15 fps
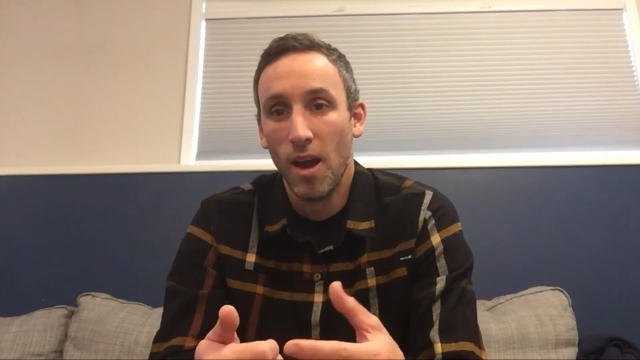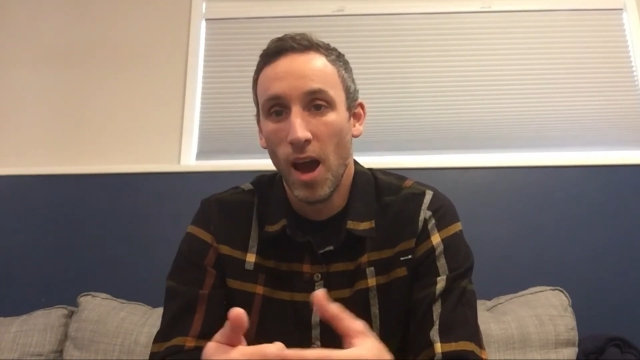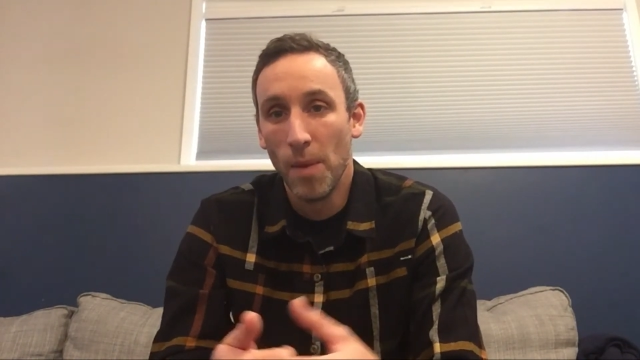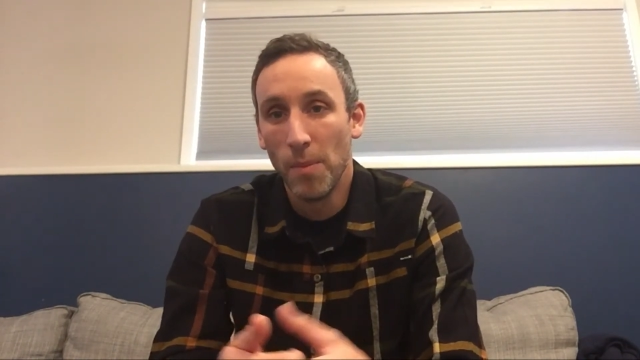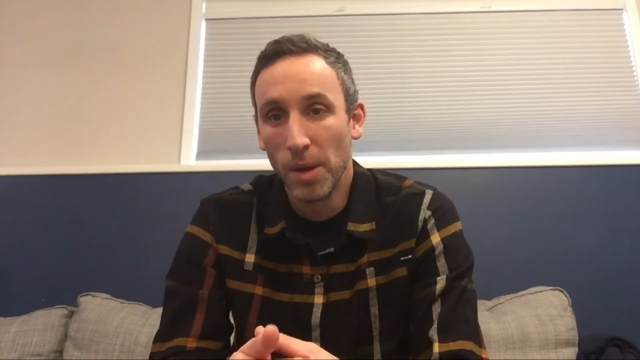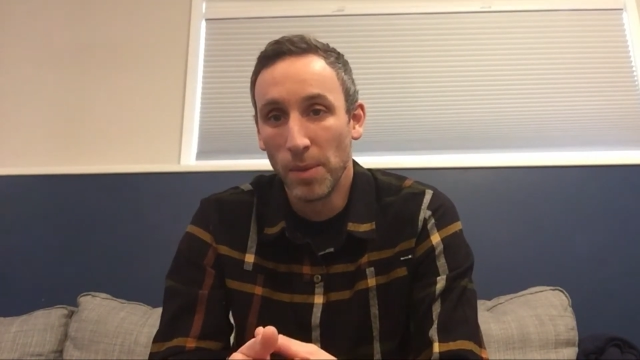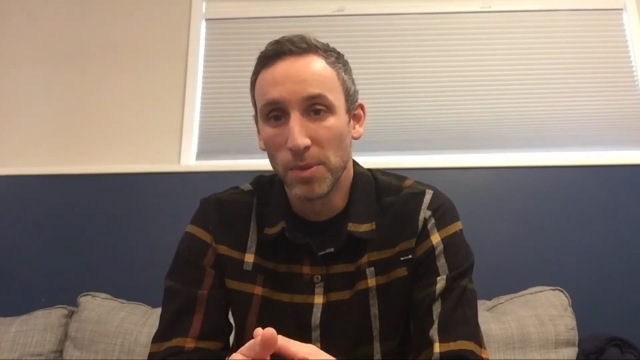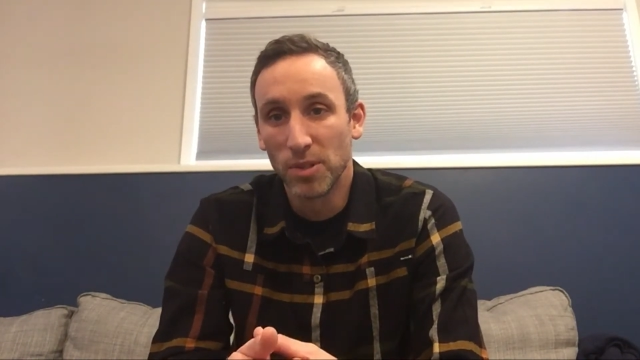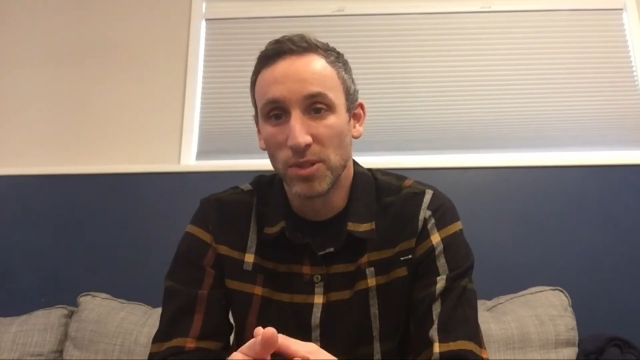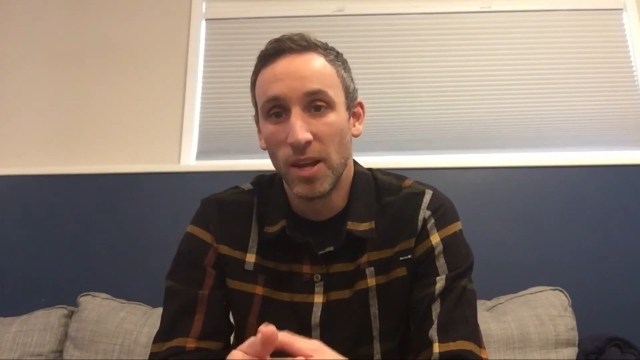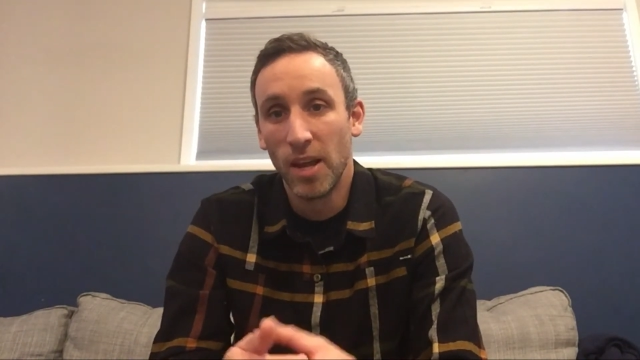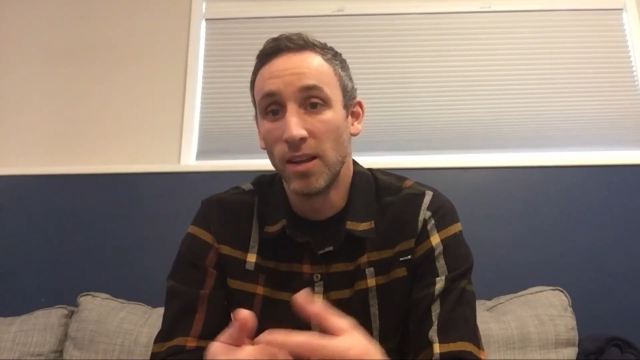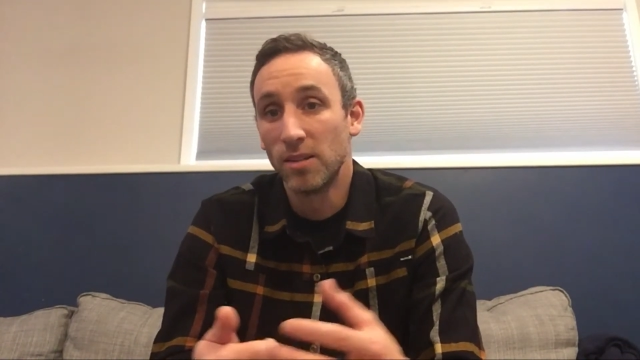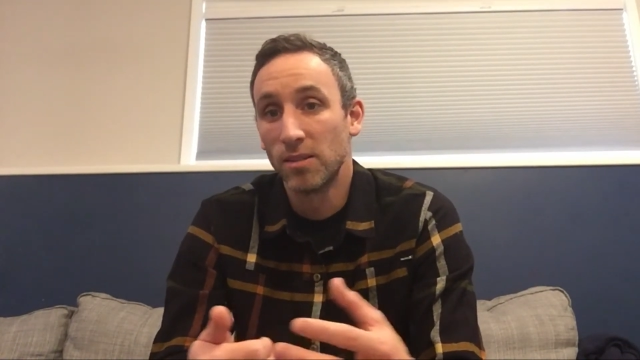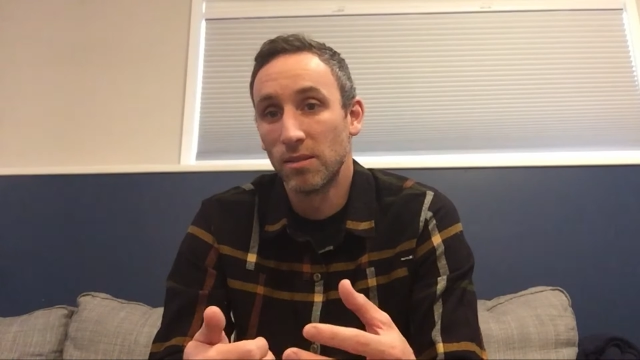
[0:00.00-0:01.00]
I make
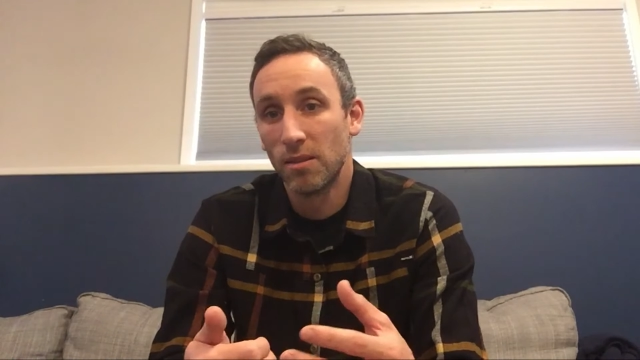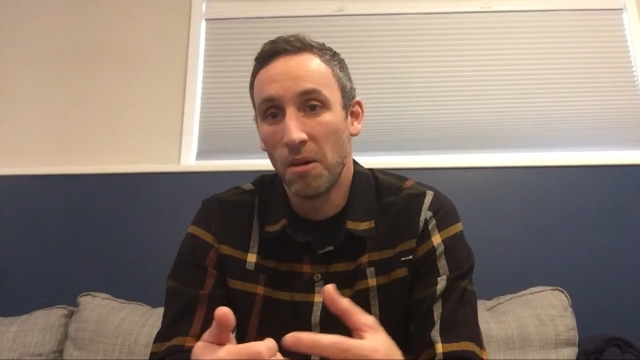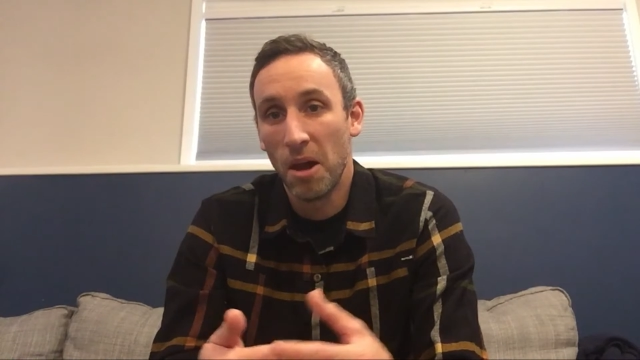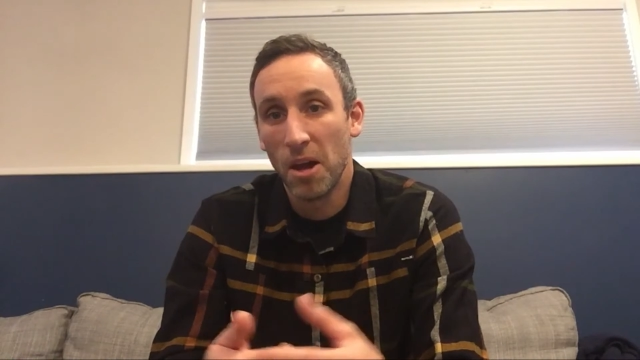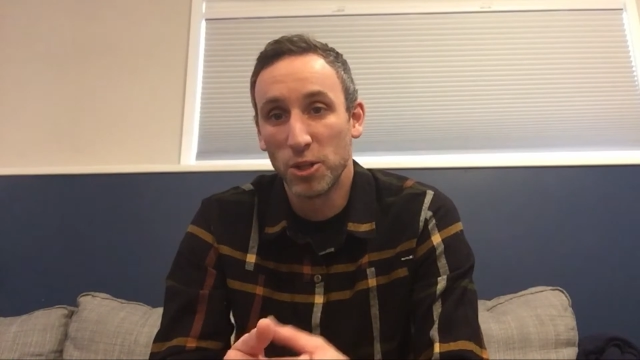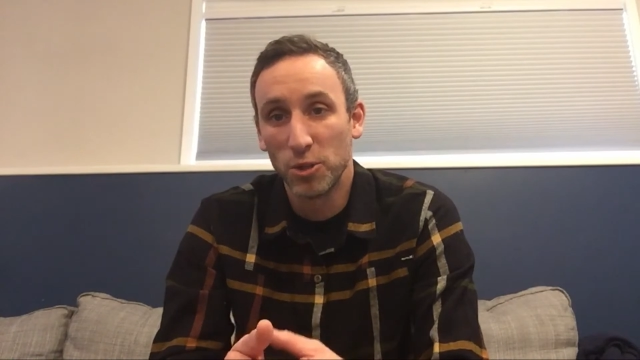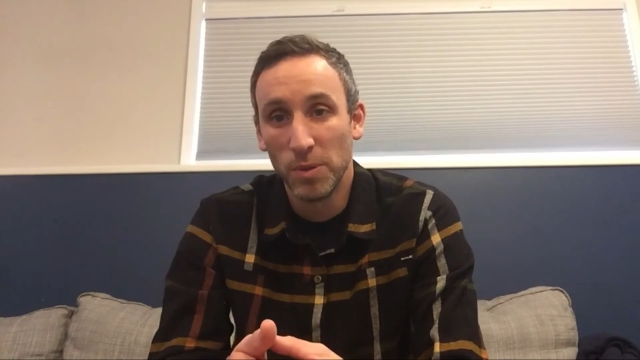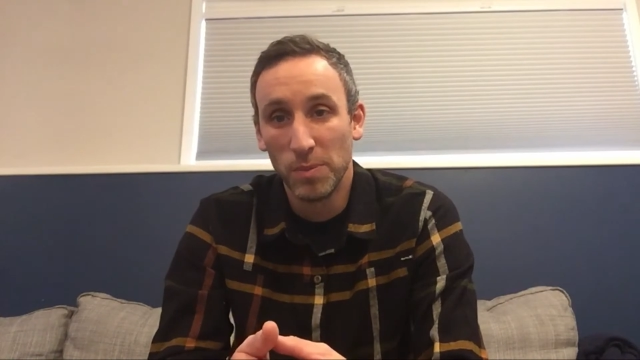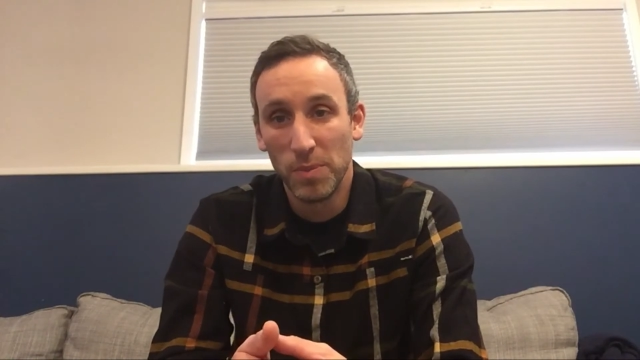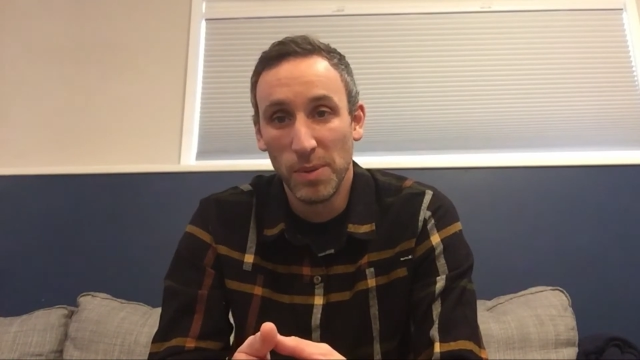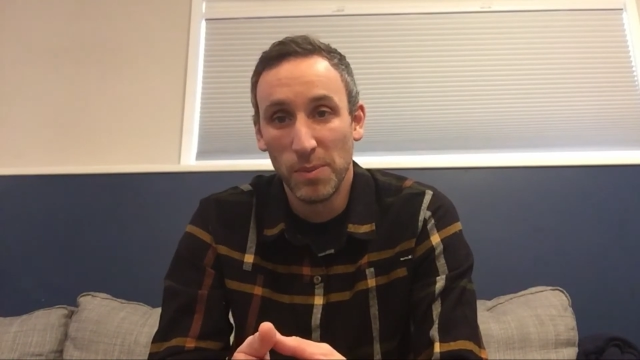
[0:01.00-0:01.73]
mistakes, I treat